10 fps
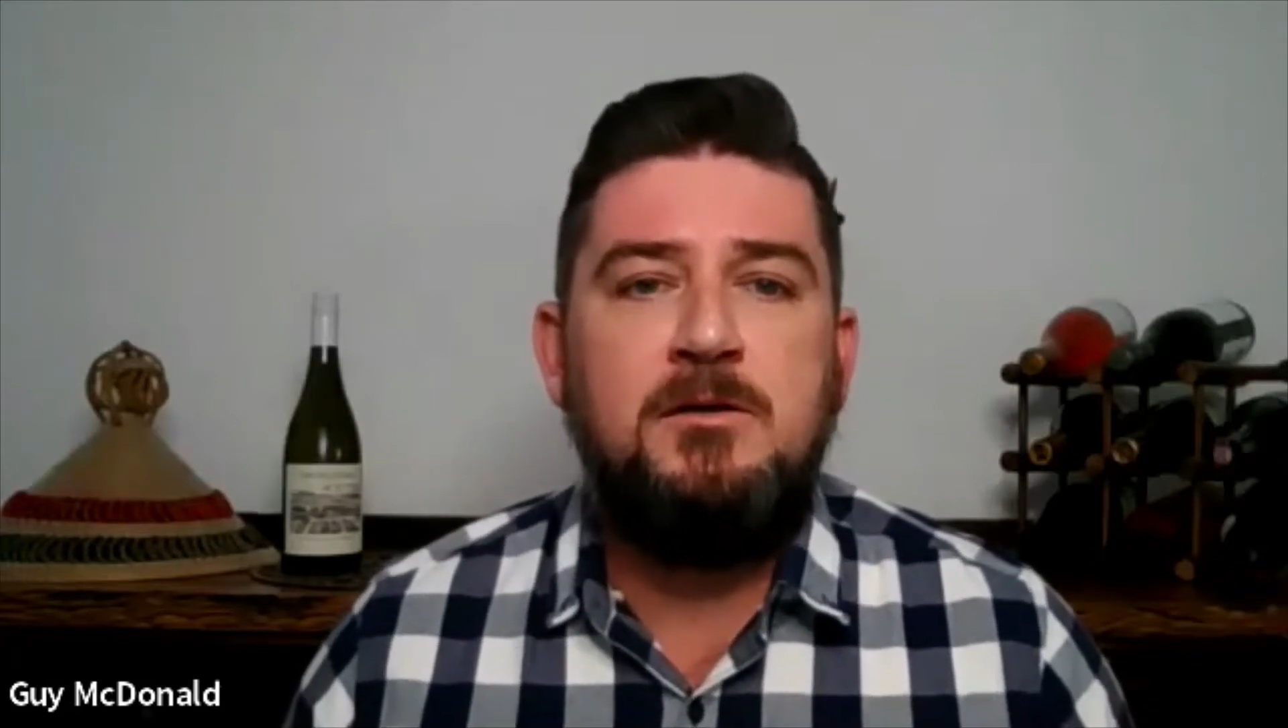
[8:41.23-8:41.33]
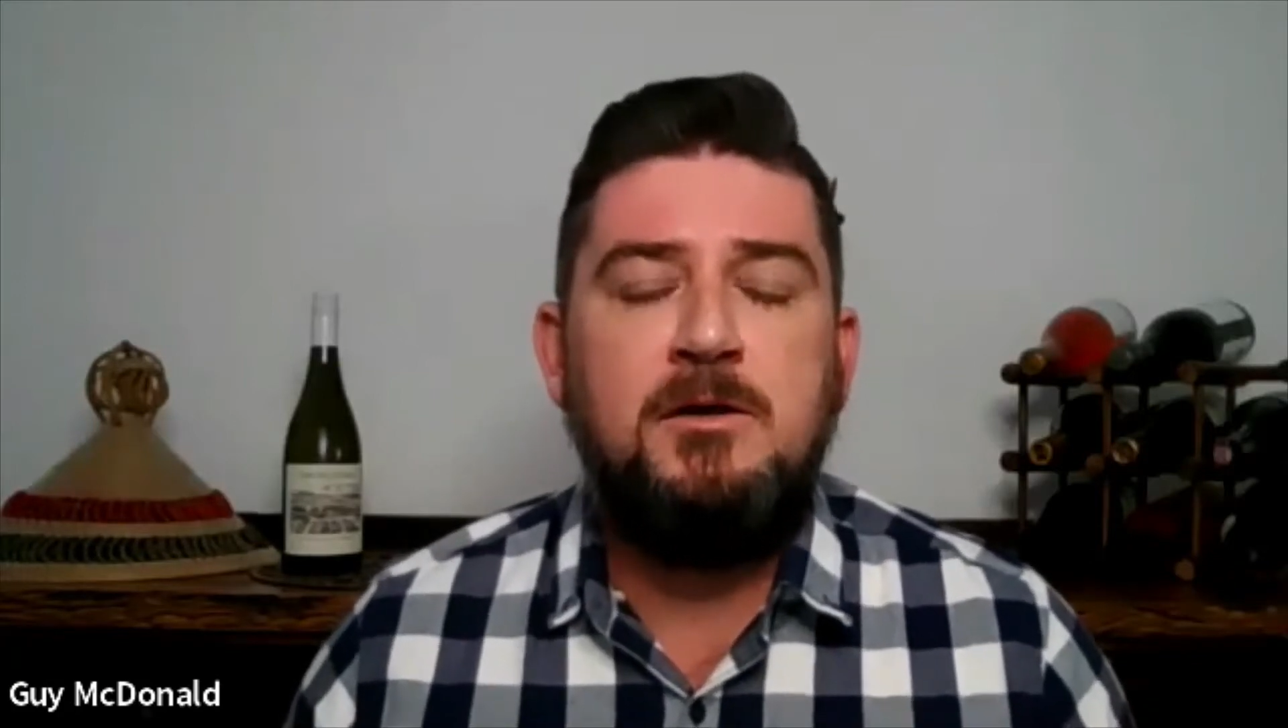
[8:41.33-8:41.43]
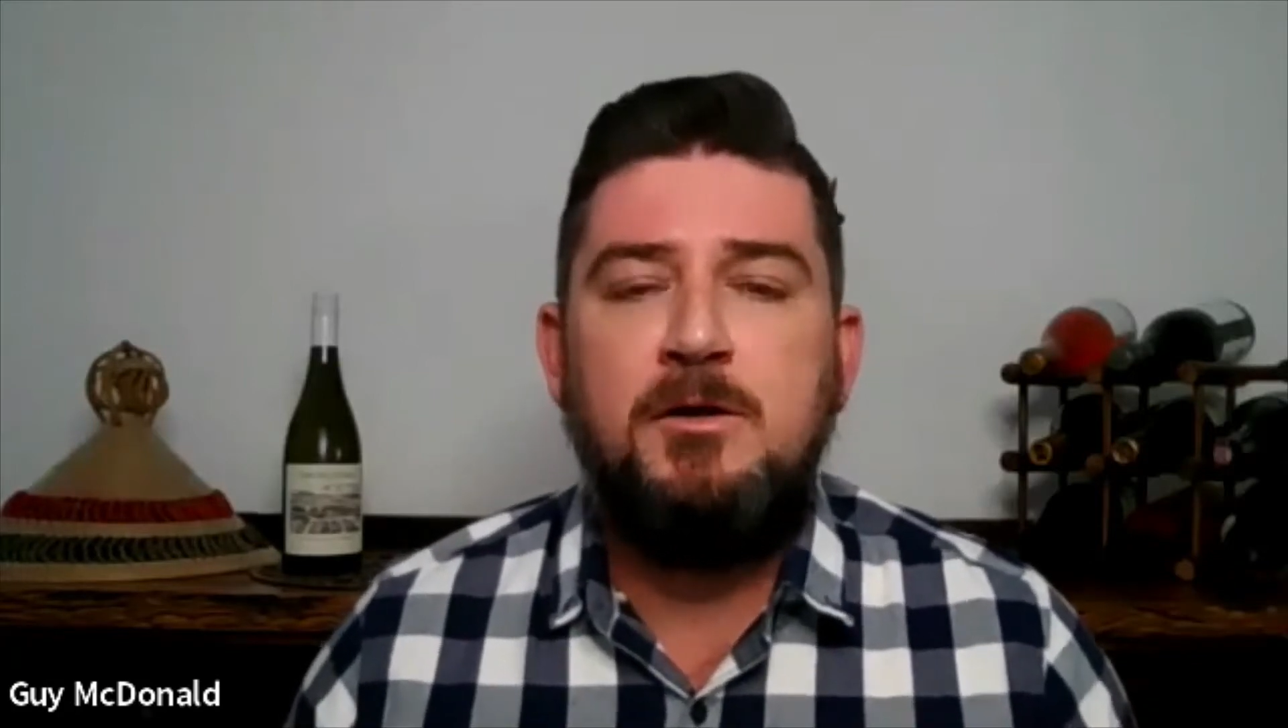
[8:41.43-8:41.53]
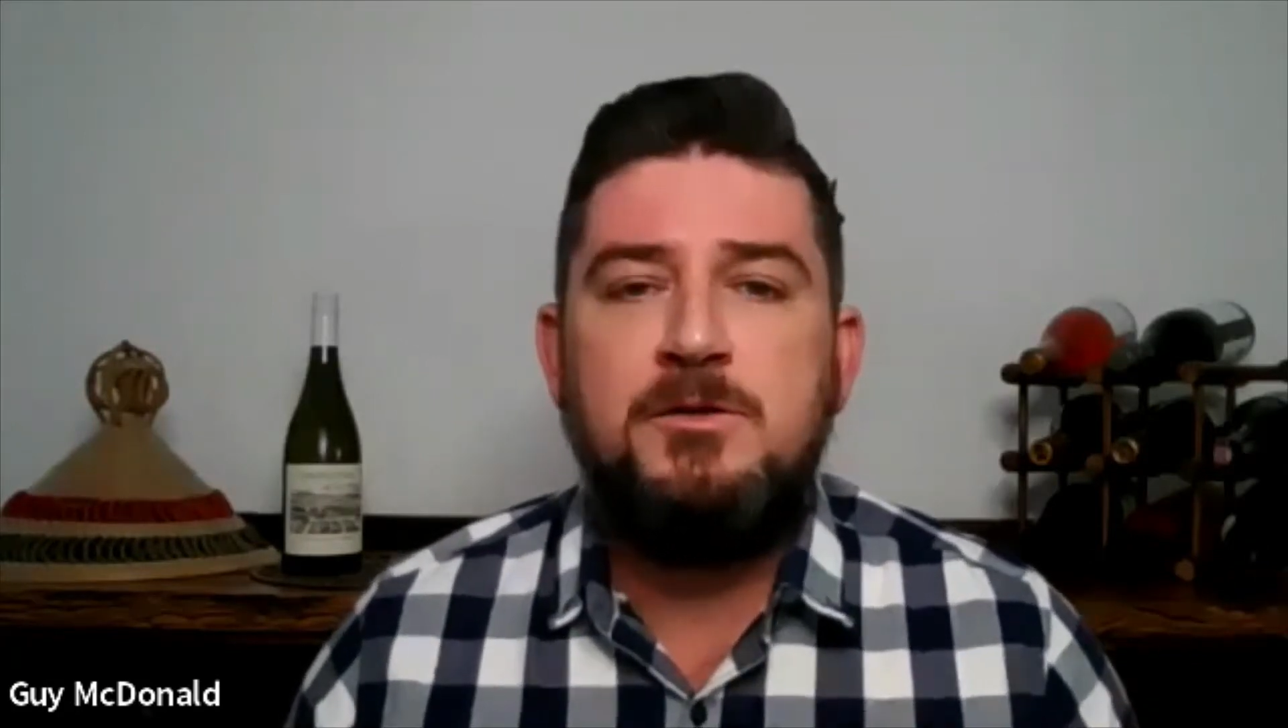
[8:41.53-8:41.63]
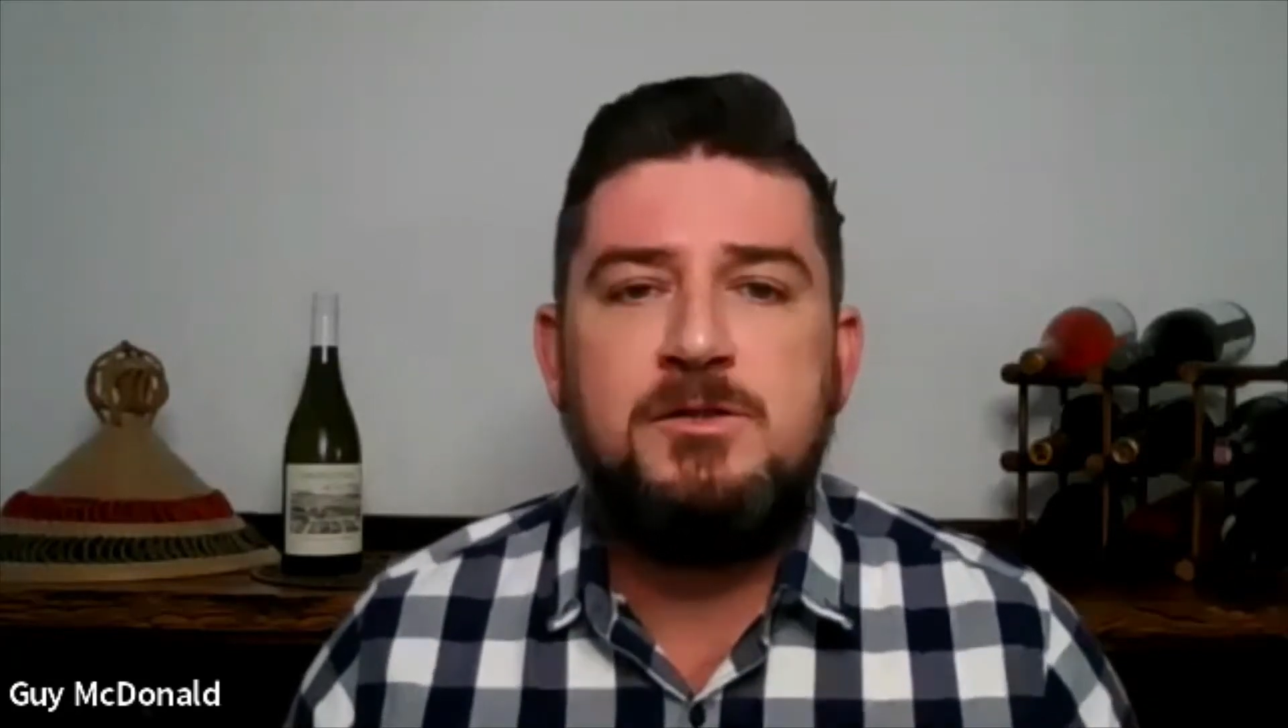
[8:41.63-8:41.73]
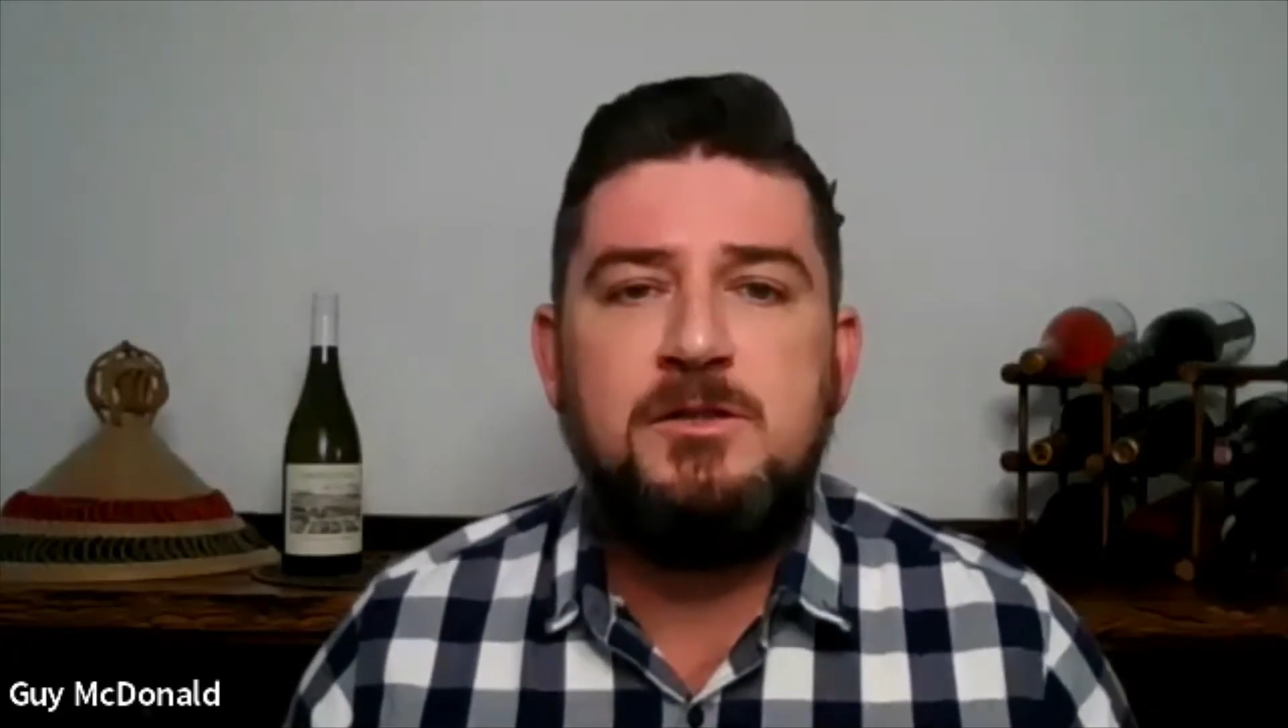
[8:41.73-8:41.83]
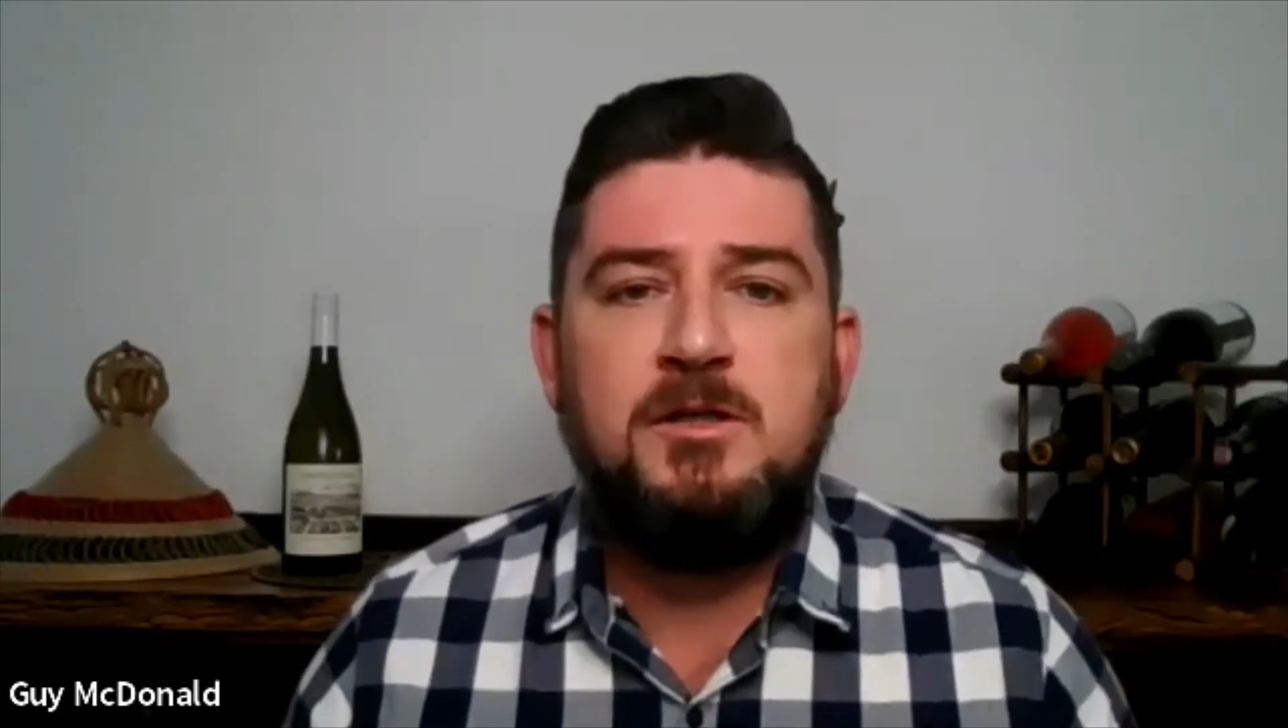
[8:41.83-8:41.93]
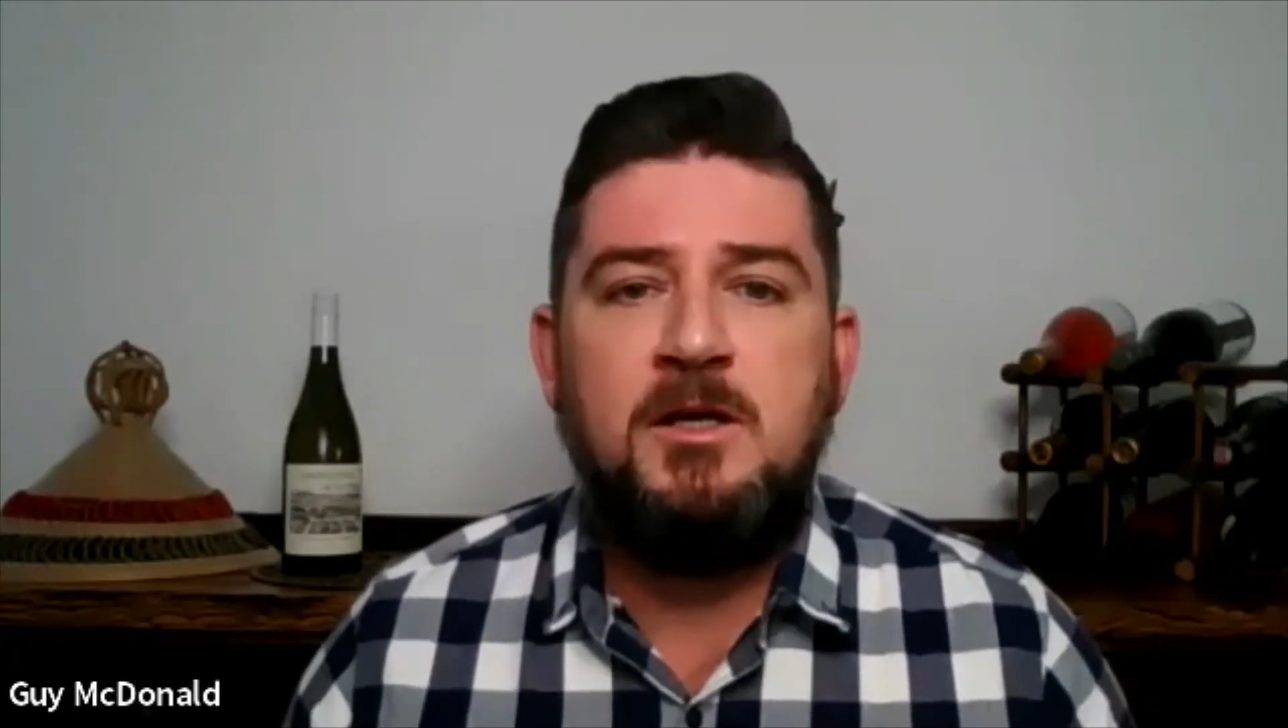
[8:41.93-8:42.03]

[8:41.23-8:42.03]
notes.